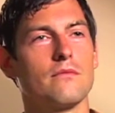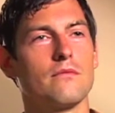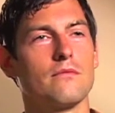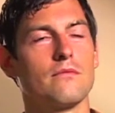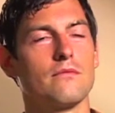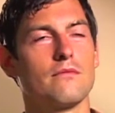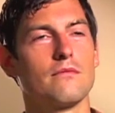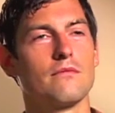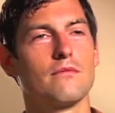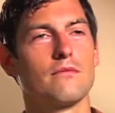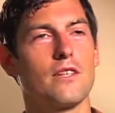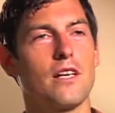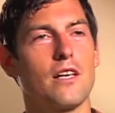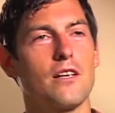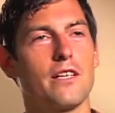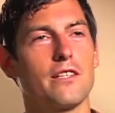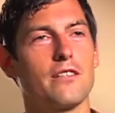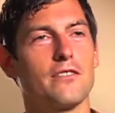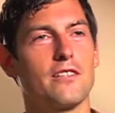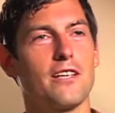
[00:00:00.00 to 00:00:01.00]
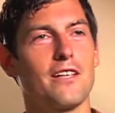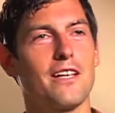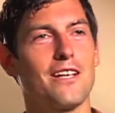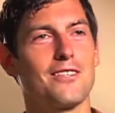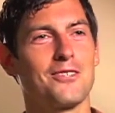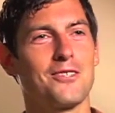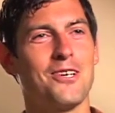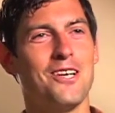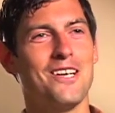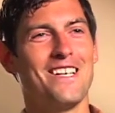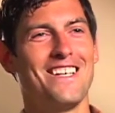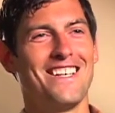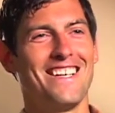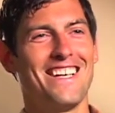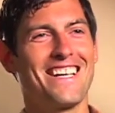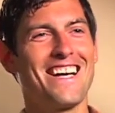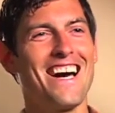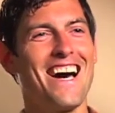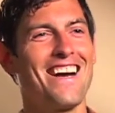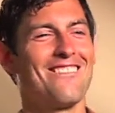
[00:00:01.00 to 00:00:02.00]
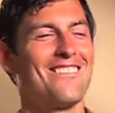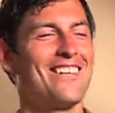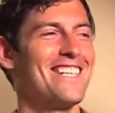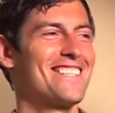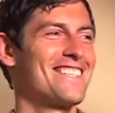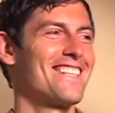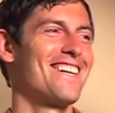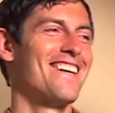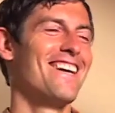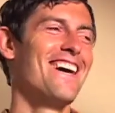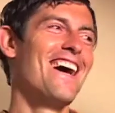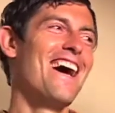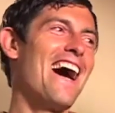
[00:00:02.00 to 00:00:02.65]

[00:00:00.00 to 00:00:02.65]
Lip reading: I don't like to tell that story. I got arrested